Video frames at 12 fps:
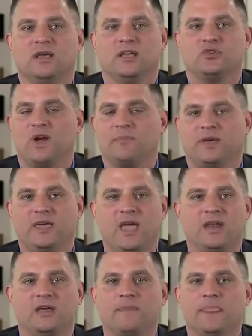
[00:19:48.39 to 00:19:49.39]
and
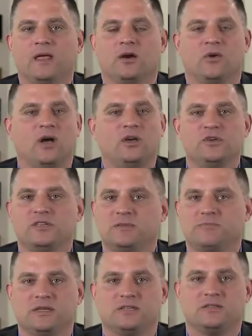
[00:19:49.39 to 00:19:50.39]
Tropicana are all
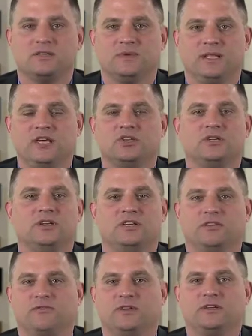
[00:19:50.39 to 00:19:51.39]
using business simulation in
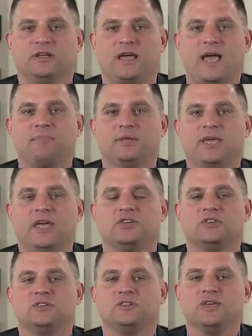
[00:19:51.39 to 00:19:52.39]
different
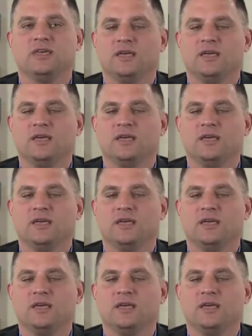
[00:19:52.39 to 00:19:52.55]
applications.